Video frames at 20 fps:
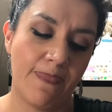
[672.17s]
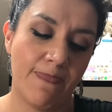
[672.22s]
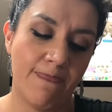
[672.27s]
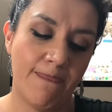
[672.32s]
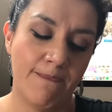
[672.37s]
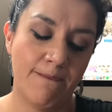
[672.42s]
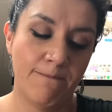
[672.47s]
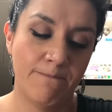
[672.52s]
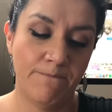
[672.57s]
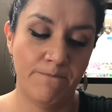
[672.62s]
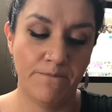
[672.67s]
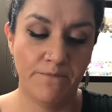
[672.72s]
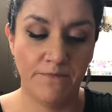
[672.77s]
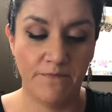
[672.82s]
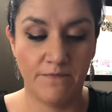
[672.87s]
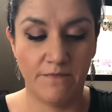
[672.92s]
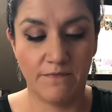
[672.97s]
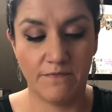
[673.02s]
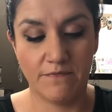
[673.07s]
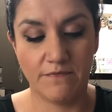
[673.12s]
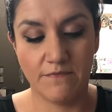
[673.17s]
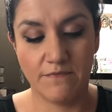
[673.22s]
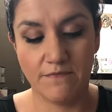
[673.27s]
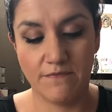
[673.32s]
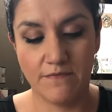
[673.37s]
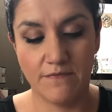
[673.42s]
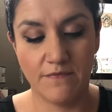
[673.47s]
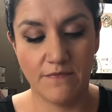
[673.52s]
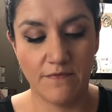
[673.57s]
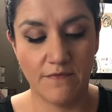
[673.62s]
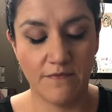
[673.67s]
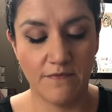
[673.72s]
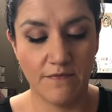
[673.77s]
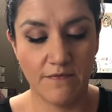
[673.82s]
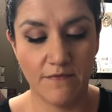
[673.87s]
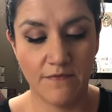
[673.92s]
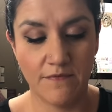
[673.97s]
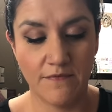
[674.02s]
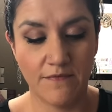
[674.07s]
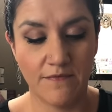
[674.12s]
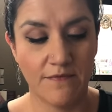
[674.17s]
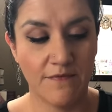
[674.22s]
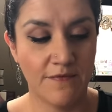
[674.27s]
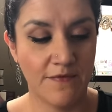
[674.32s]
(no one is talking)